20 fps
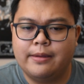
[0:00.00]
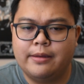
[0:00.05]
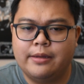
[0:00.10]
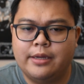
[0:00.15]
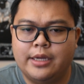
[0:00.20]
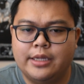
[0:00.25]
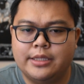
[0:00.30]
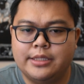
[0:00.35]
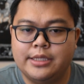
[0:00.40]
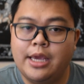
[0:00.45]

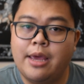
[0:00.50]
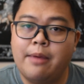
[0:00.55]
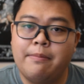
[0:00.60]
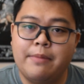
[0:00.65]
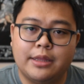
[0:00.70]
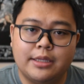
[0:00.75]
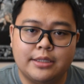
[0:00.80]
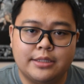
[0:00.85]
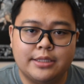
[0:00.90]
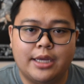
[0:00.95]
DM
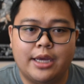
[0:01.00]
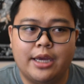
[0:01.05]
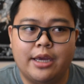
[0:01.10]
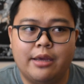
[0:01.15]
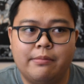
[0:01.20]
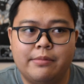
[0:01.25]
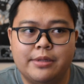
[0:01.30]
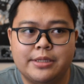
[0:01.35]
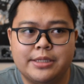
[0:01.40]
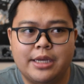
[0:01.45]
at the
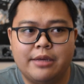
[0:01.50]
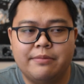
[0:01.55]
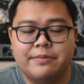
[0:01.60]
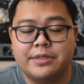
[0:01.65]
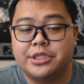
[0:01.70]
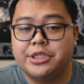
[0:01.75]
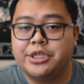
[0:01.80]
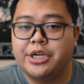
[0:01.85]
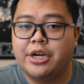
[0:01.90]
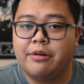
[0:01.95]
time, his name
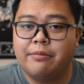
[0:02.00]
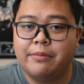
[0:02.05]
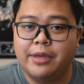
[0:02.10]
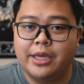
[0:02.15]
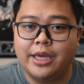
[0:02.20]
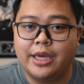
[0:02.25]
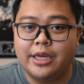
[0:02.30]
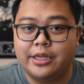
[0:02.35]
is Jeremy,